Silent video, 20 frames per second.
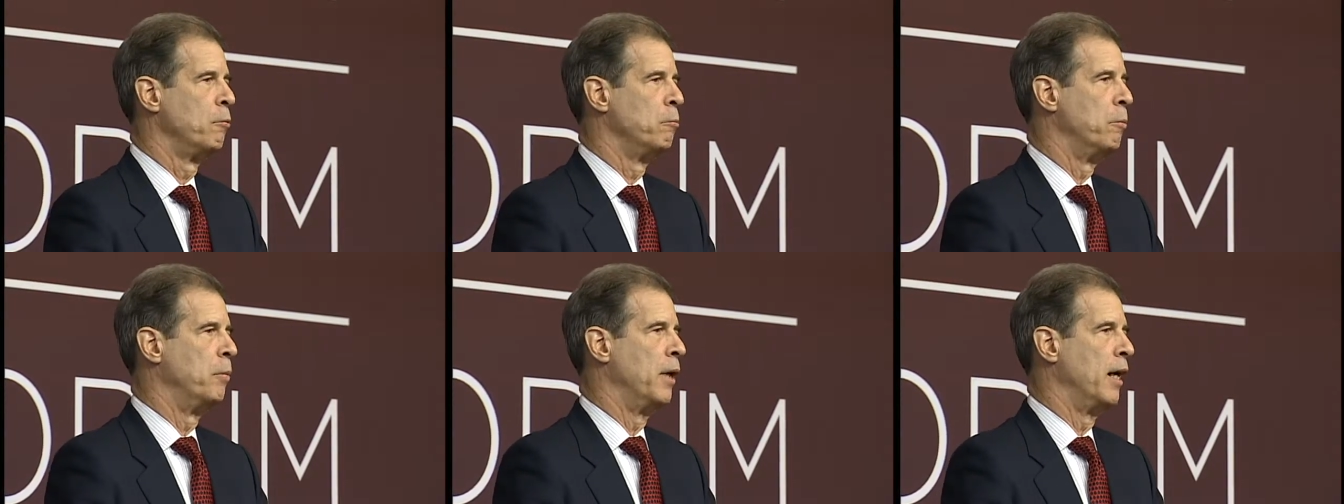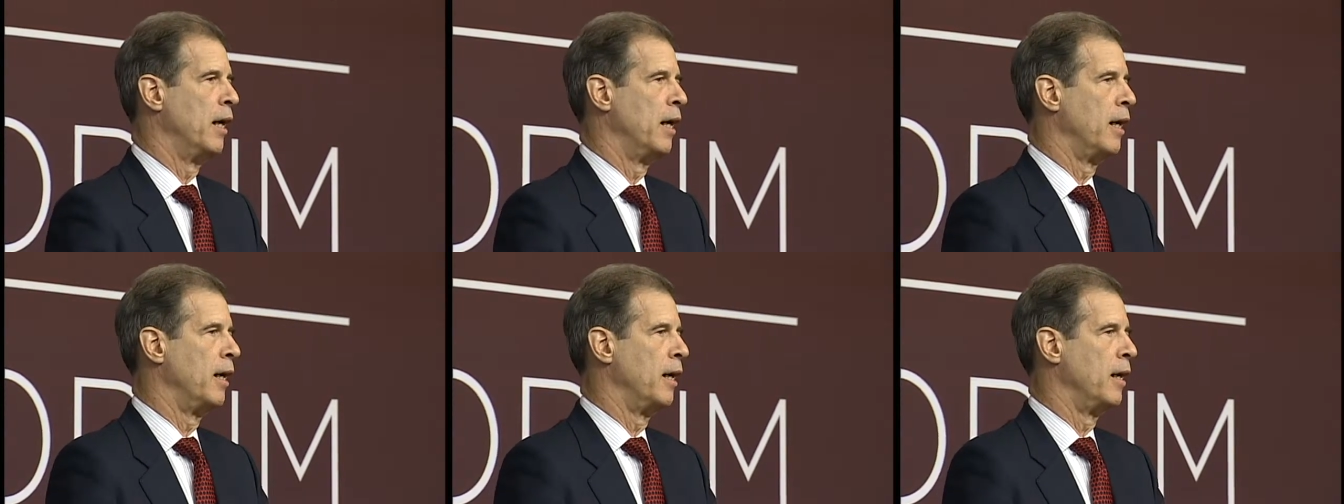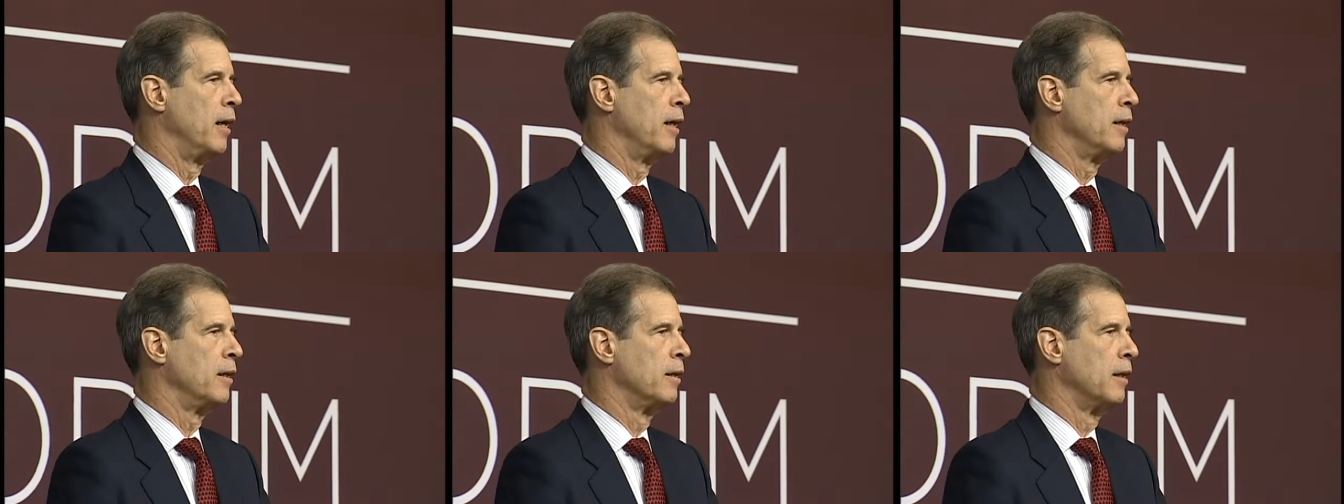
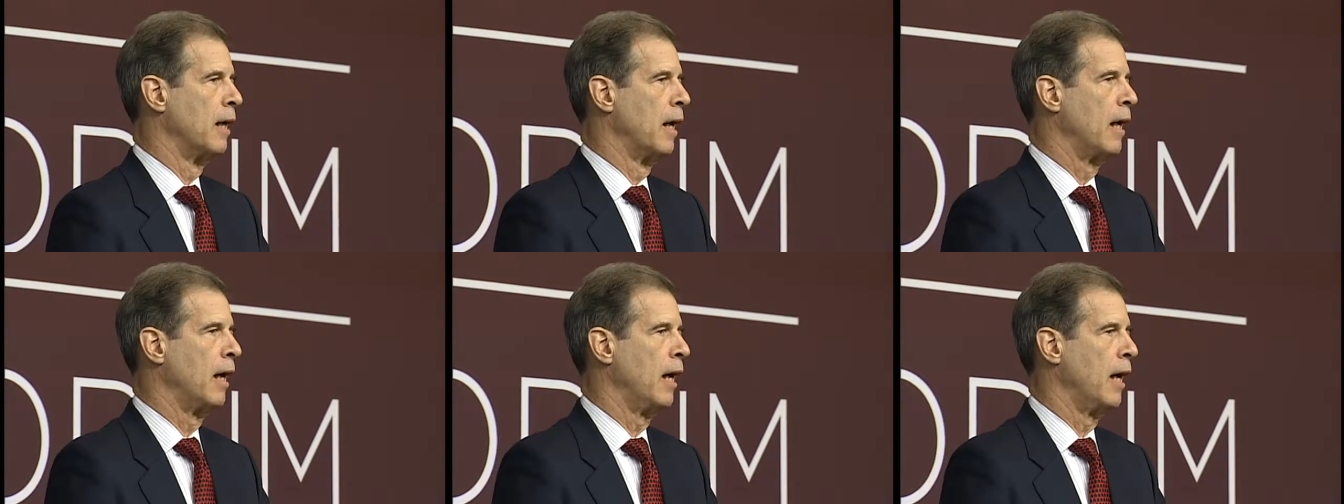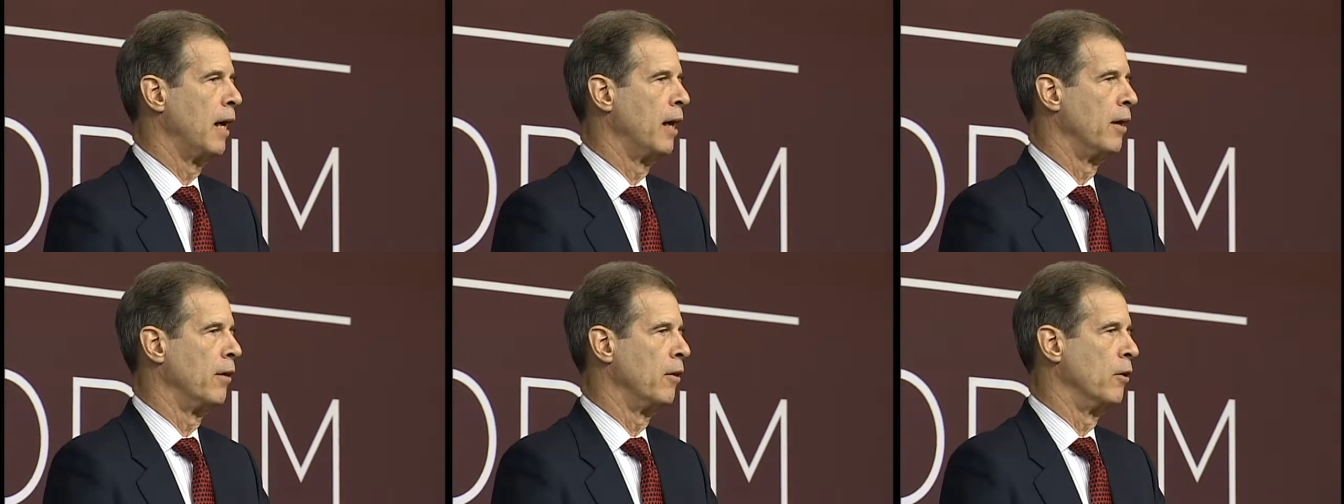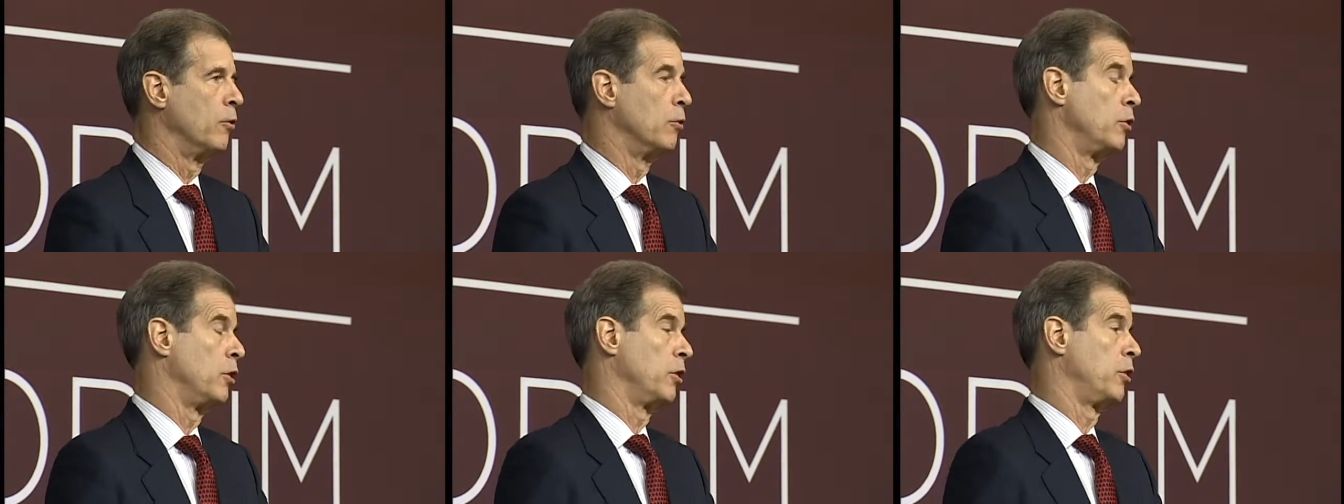but
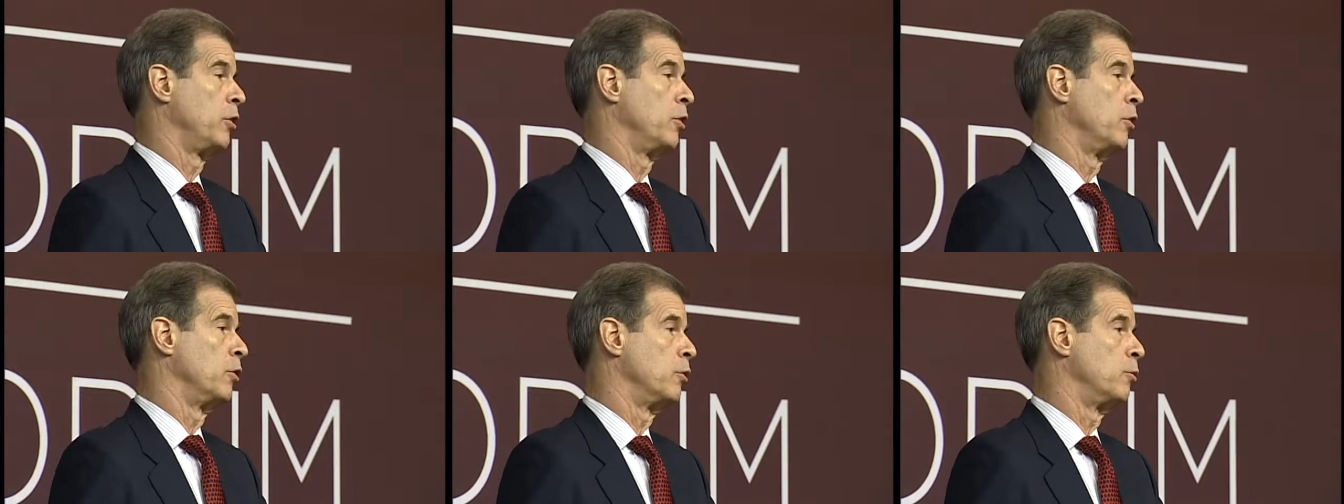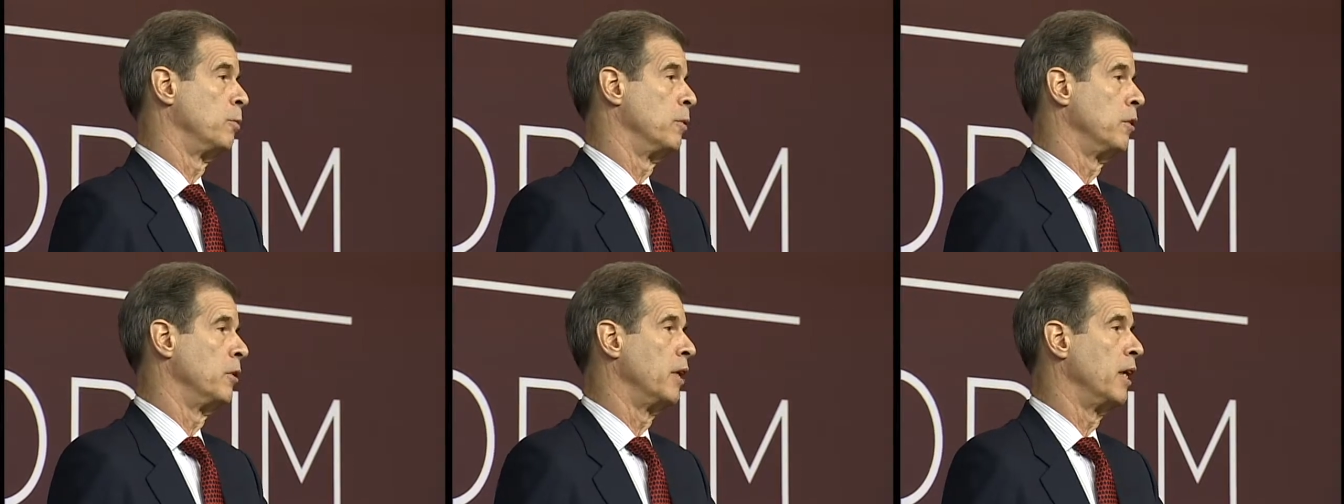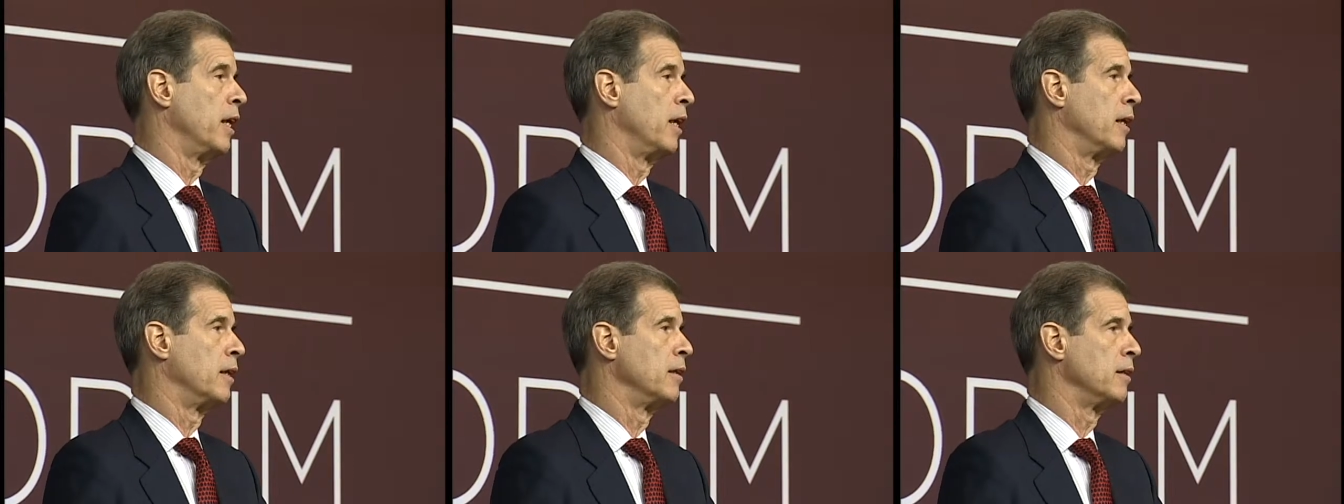those issues will
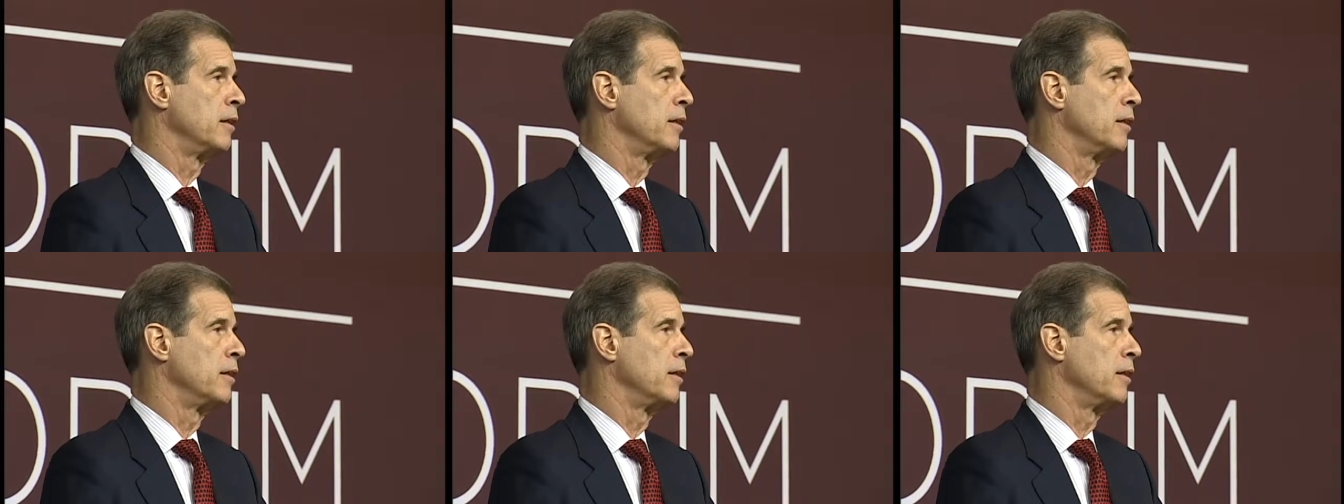not